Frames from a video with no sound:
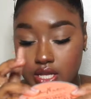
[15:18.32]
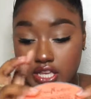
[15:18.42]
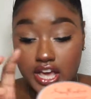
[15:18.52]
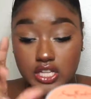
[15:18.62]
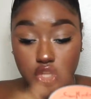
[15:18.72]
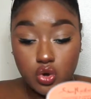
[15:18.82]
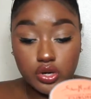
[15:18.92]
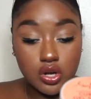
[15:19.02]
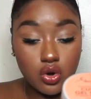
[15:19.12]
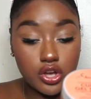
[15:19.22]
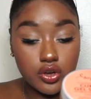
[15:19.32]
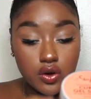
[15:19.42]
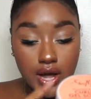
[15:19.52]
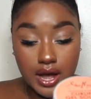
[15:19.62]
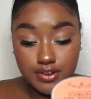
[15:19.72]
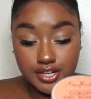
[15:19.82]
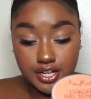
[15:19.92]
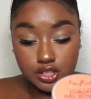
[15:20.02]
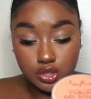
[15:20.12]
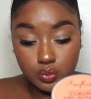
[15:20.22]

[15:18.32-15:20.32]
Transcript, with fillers: yeah, it has coconut oil, agave nectar,